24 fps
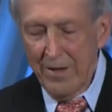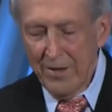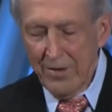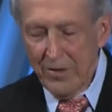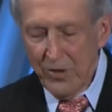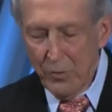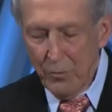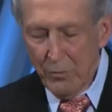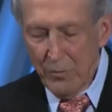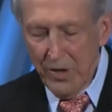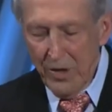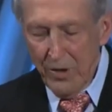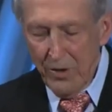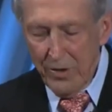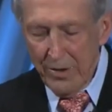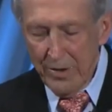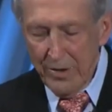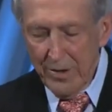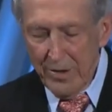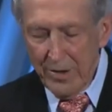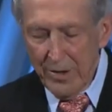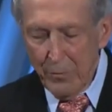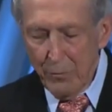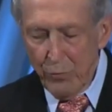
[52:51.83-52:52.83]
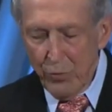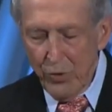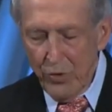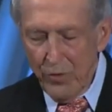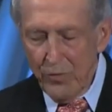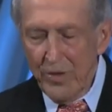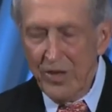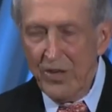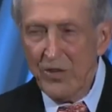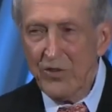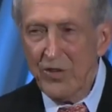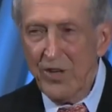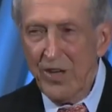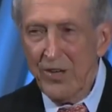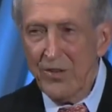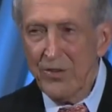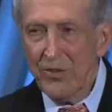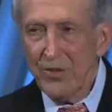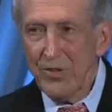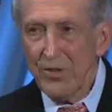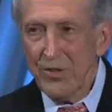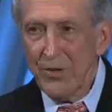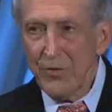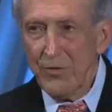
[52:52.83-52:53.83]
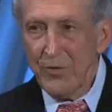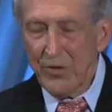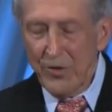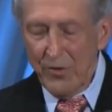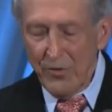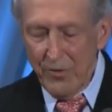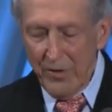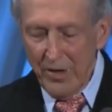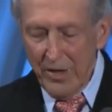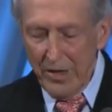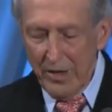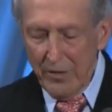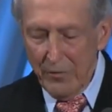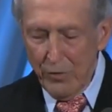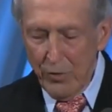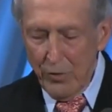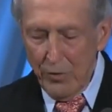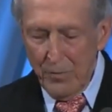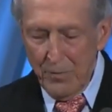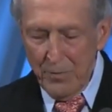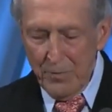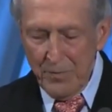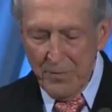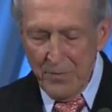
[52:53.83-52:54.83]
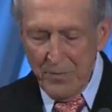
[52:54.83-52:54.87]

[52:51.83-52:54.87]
to merely improving chances of survival.